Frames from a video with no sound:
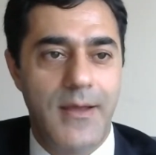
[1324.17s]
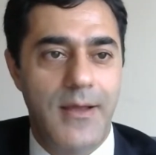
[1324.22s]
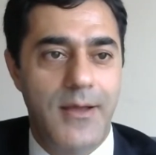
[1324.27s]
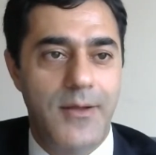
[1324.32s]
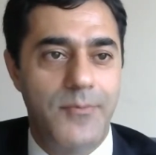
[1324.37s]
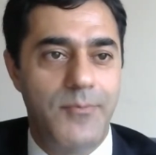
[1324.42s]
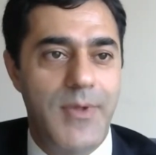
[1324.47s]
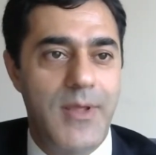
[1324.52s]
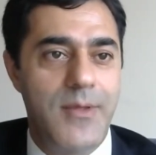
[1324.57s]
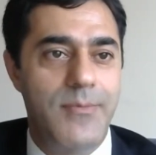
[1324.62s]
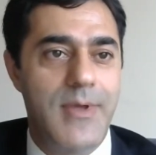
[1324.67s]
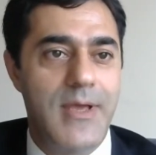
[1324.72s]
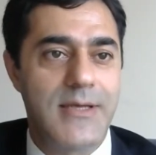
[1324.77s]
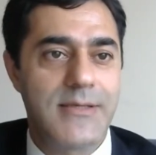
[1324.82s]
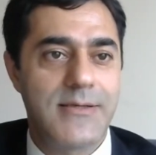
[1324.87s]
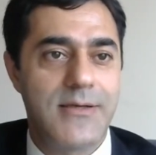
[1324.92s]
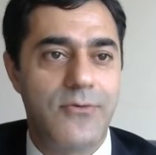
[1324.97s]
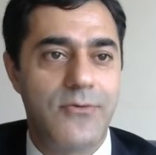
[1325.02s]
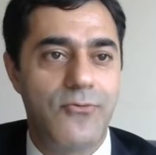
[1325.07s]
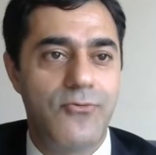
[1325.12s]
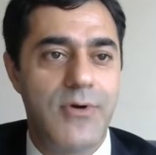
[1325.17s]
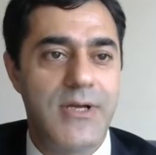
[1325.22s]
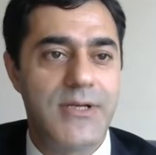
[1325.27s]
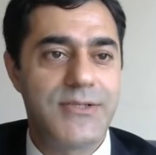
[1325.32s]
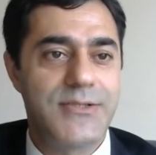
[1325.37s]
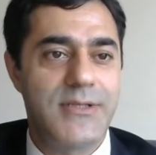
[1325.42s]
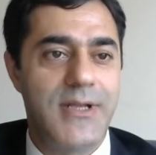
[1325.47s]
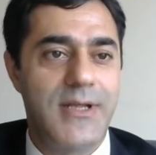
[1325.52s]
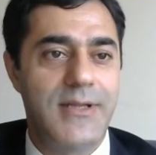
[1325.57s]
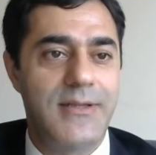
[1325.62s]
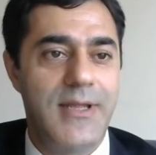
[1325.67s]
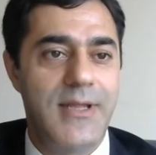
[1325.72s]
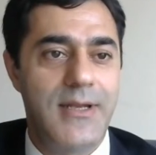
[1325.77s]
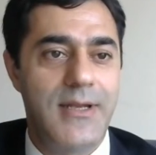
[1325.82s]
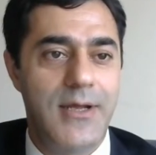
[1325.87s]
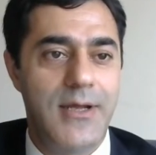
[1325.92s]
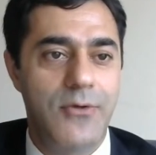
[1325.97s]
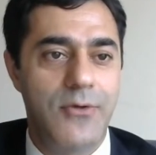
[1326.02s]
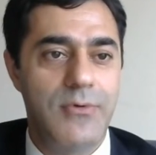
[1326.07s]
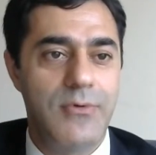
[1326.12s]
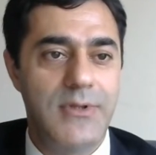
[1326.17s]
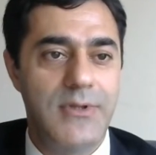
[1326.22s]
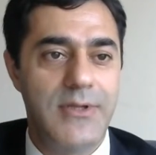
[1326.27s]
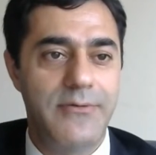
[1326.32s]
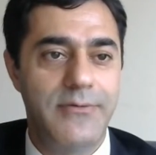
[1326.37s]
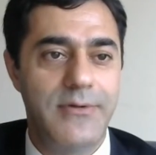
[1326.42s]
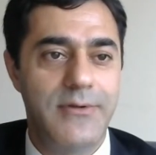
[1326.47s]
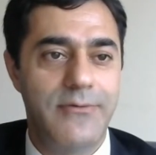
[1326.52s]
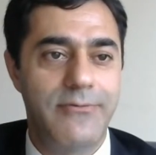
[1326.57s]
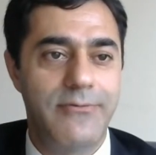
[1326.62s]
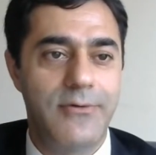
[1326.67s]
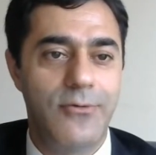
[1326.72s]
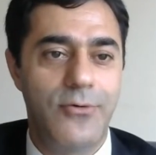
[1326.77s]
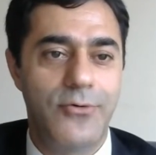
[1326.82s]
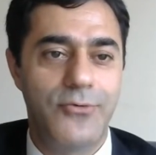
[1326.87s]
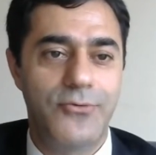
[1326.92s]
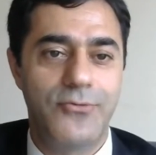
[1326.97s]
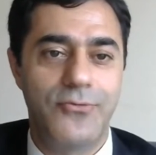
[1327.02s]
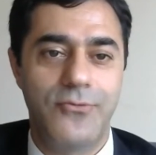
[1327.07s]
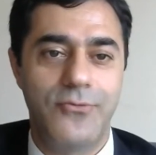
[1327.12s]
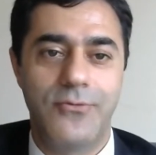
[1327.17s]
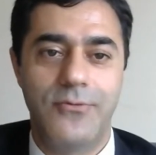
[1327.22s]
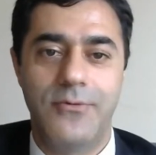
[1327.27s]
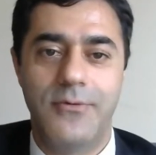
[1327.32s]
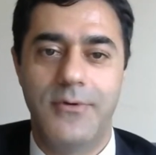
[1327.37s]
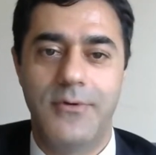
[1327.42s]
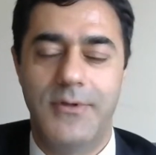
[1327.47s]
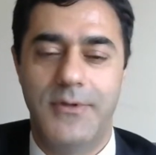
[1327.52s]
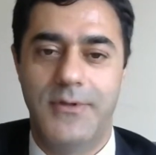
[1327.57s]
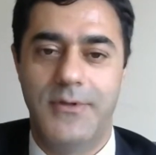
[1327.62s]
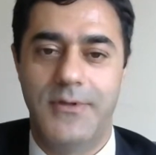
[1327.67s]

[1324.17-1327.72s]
and maybe ask a question, and then I will leave the floor to